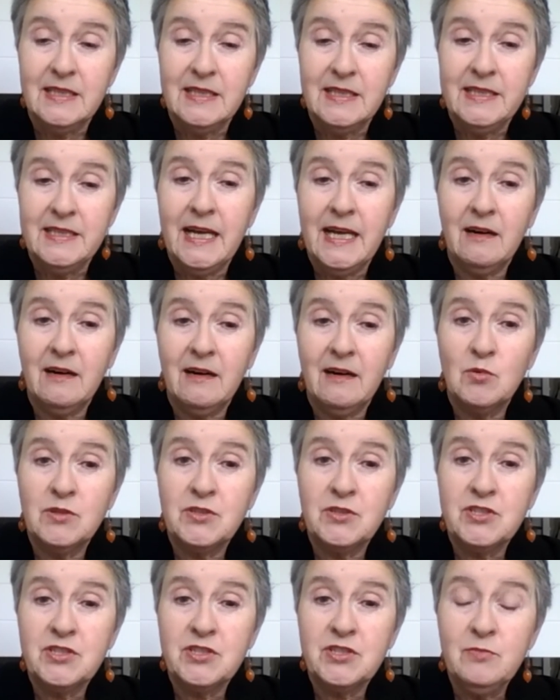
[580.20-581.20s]
Now, I
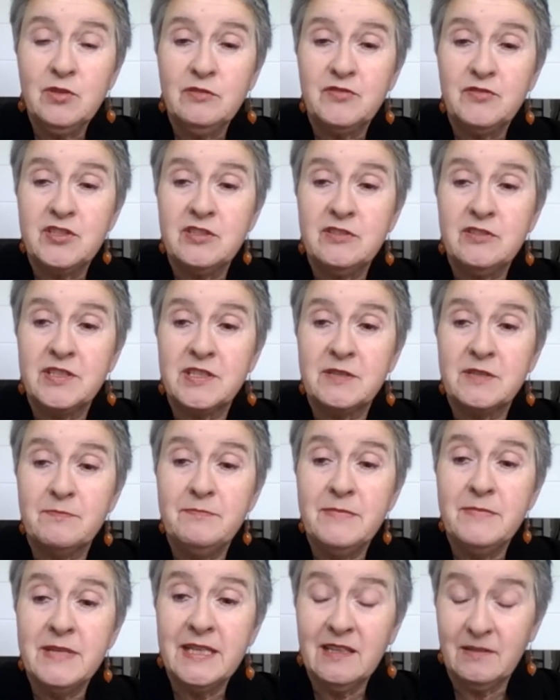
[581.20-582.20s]
want to move to
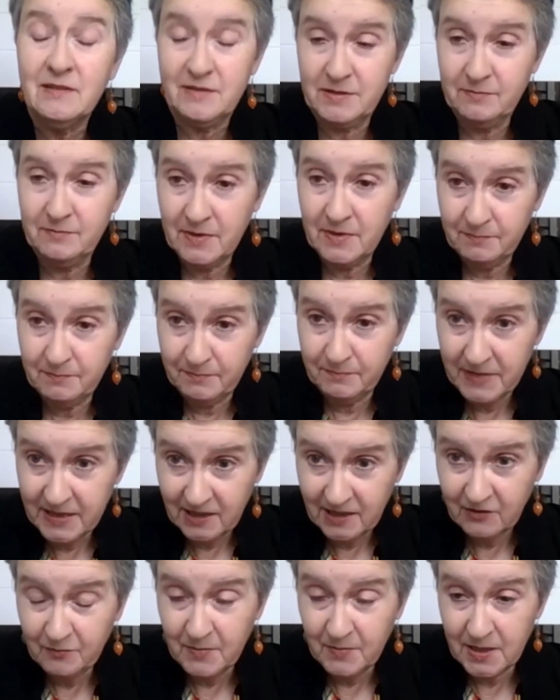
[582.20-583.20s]
the
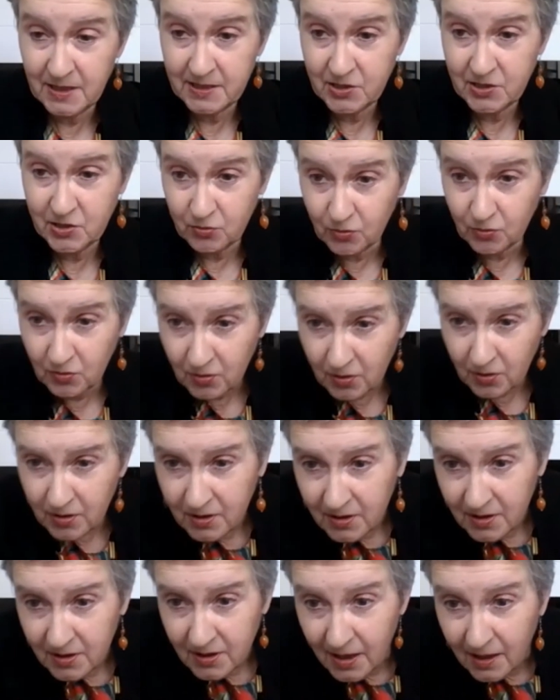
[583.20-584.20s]
middle of my
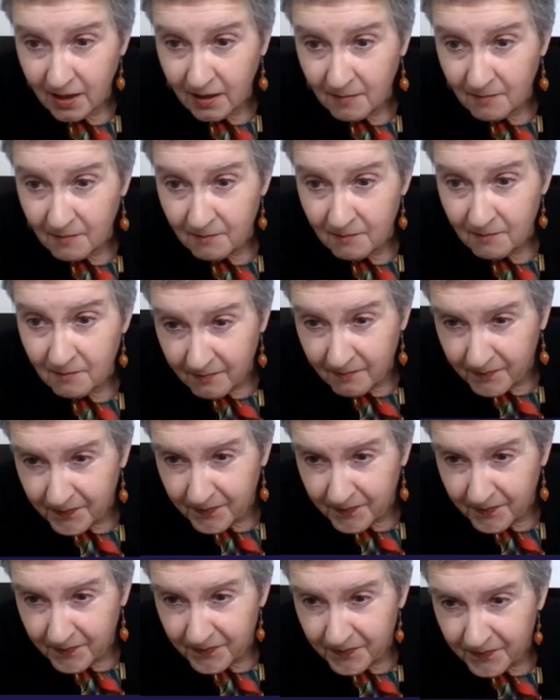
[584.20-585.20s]
talk,
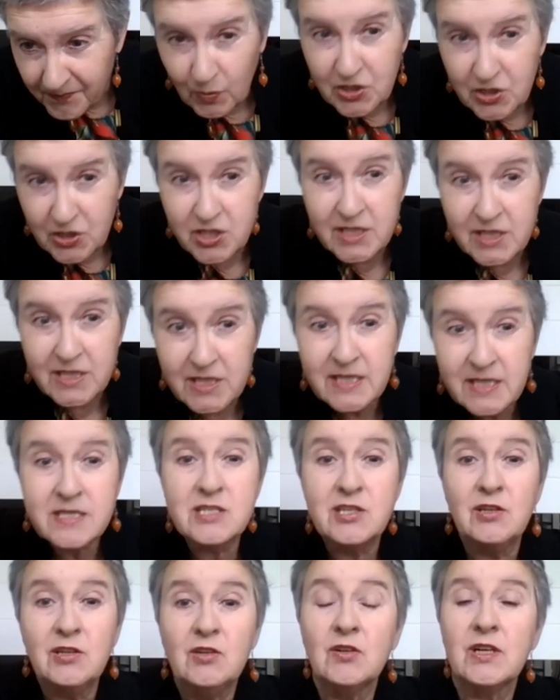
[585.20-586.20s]
which is
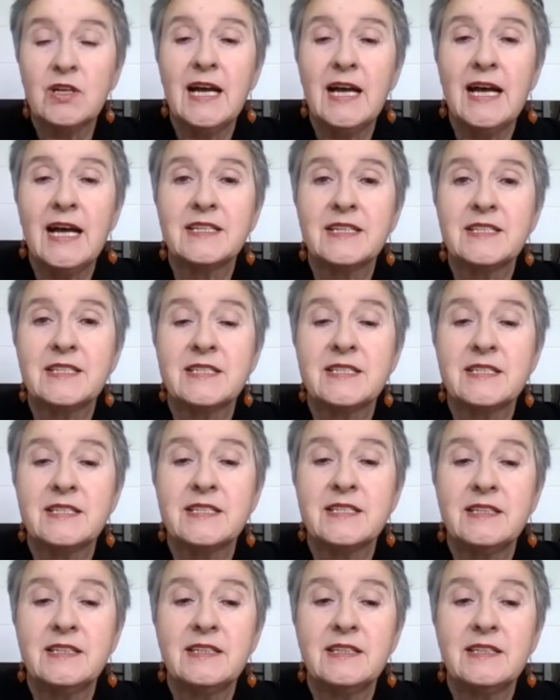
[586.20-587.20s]
to look at
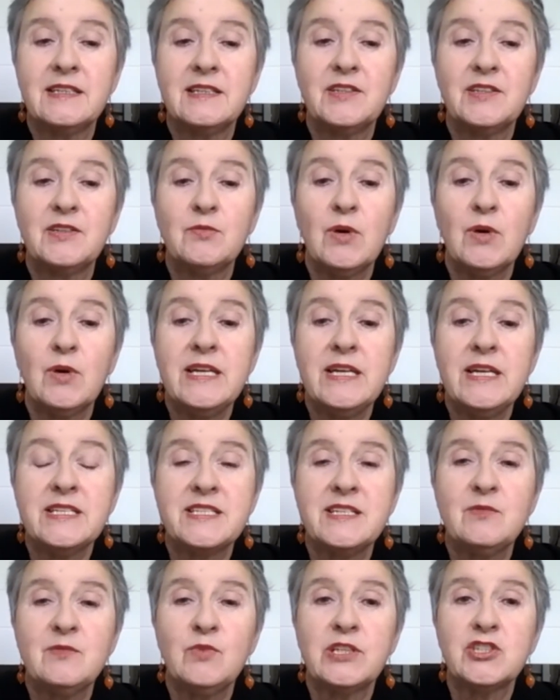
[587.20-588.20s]
the ways
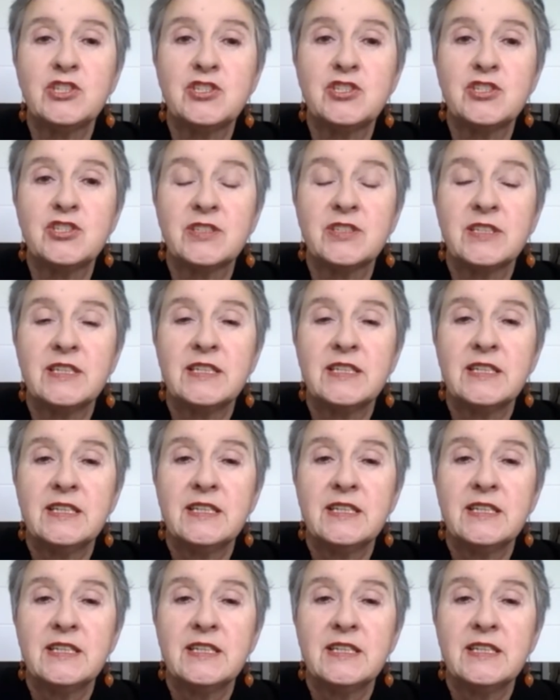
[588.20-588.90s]
in which